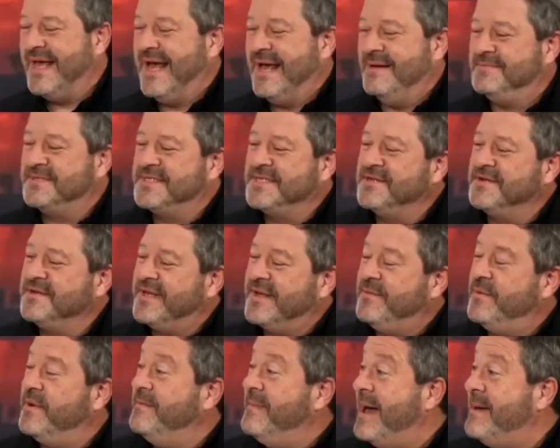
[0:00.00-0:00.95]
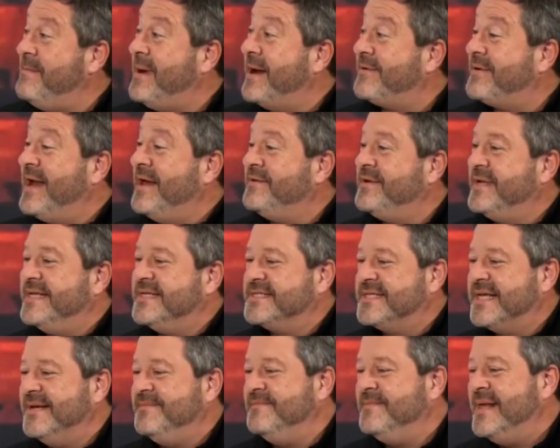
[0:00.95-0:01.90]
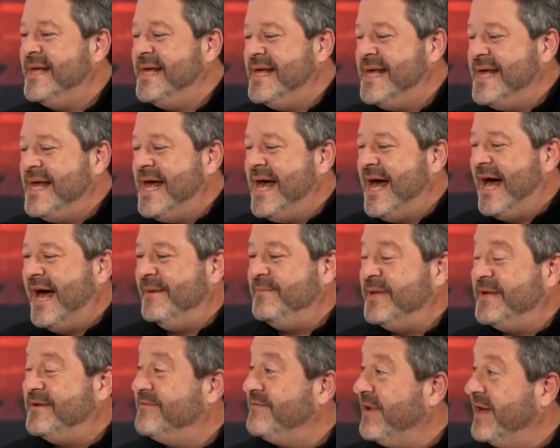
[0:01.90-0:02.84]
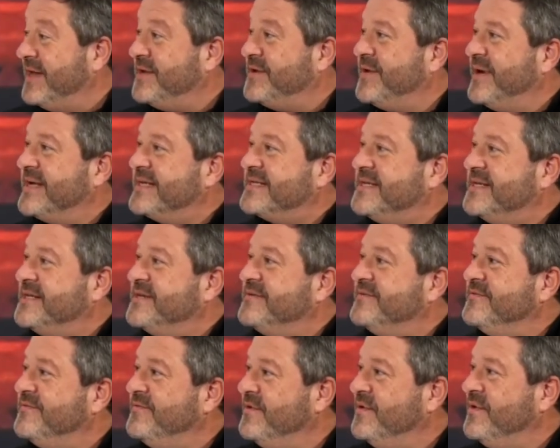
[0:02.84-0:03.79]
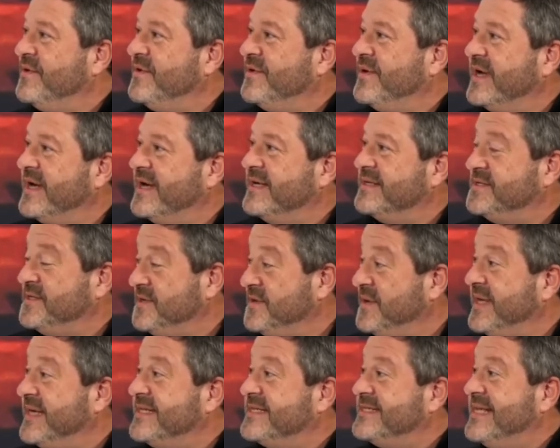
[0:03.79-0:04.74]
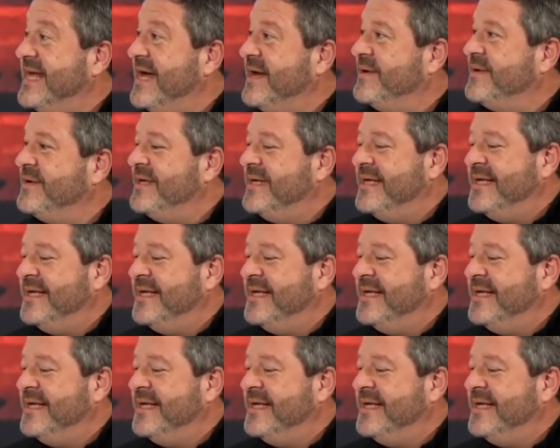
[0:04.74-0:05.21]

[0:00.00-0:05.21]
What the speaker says: Absolutely. Well, my background is I've been a flight director for 2 years now.